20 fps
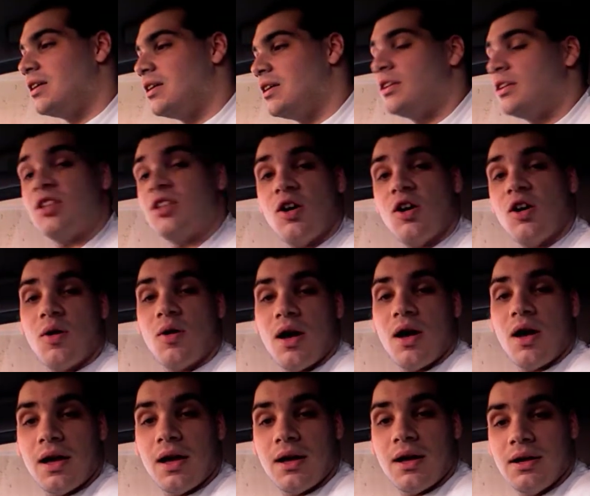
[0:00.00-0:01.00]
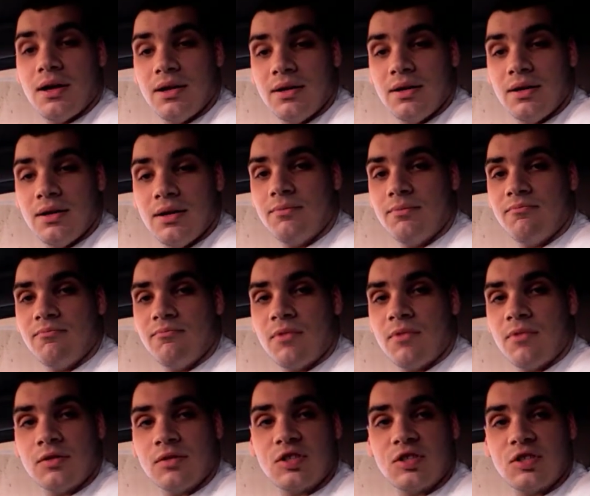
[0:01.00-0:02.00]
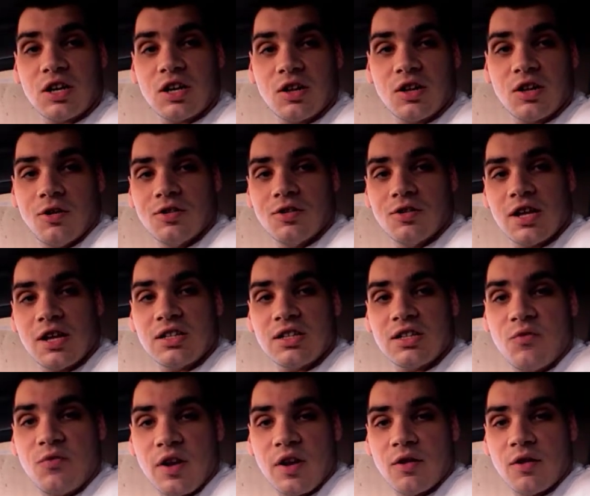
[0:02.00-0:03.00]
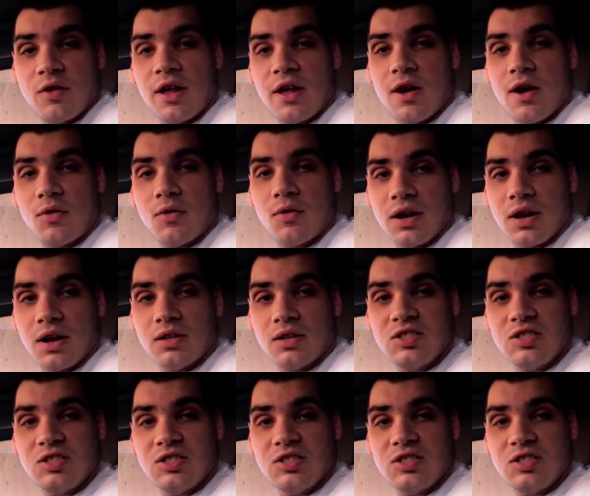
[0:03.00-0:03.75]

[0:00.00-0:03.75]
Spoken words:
So, I'm just going to close out this video now, and I'll